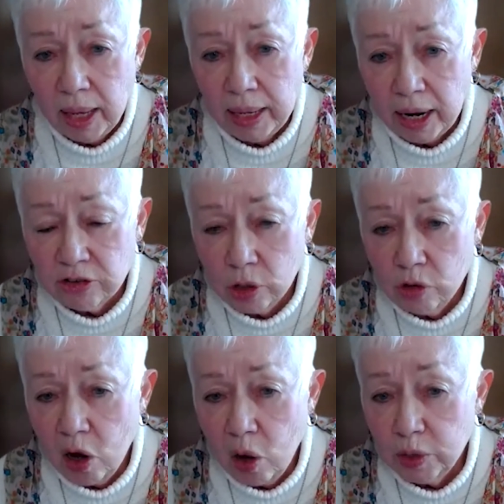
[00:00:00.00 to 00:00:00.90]
And I
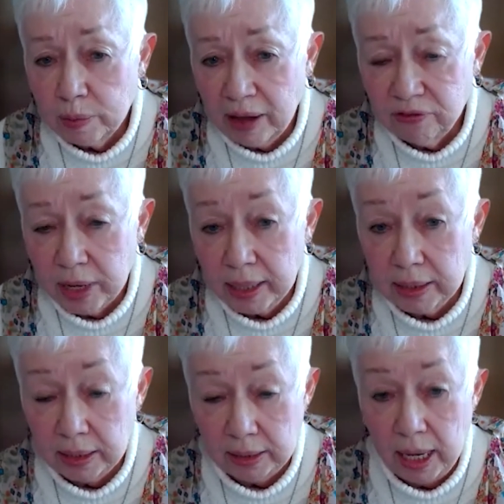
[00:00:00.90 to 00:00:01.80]
drove home with my
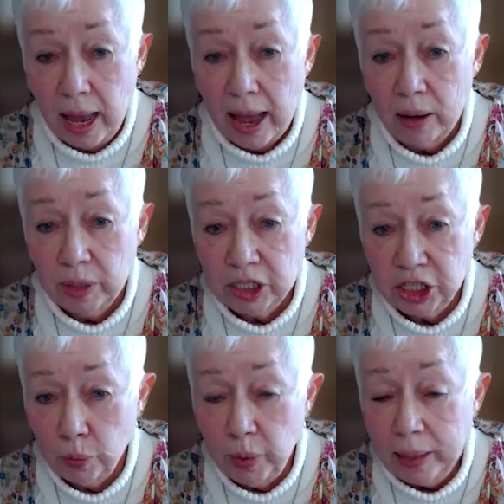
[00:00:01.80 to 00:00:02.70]
friend.
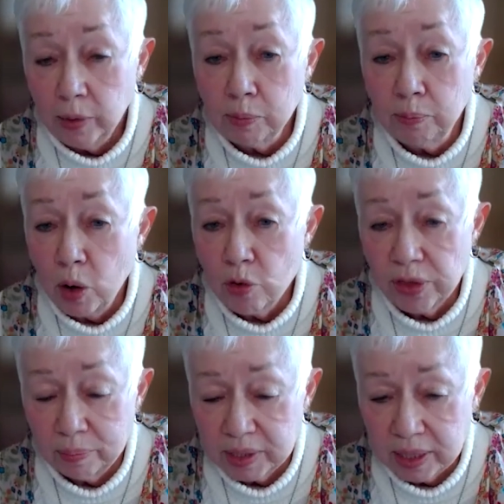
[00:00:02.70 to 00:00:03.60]
We were both
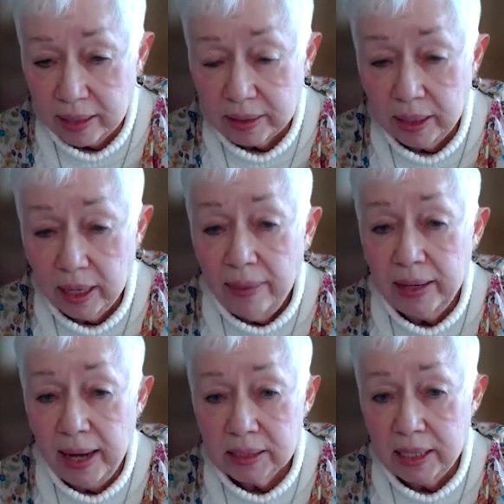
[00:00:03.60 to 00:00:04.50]
upset. The
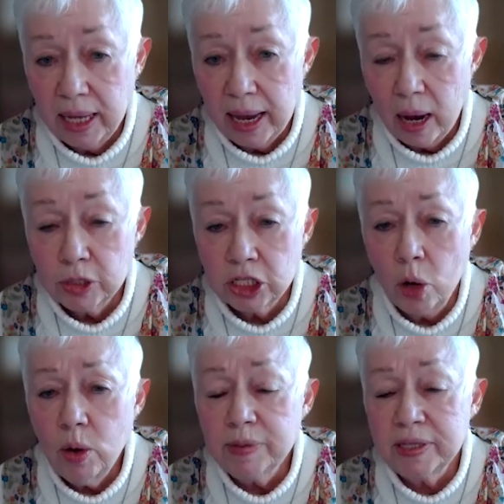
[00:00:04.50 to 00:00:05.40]
next day, I was
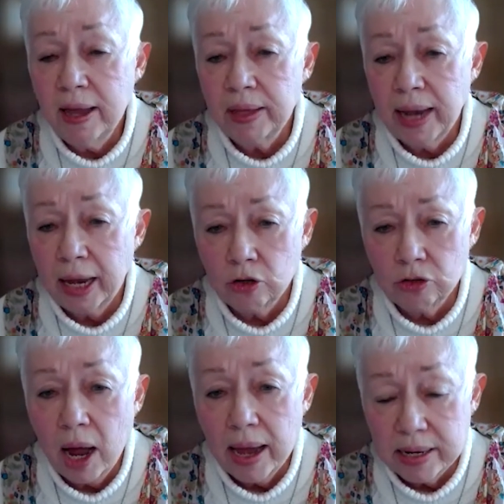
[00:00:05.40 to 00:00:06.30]
so upset that I
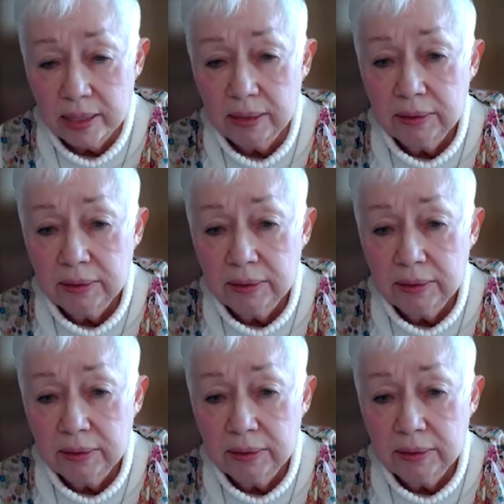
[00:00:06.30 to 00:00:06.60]
cried.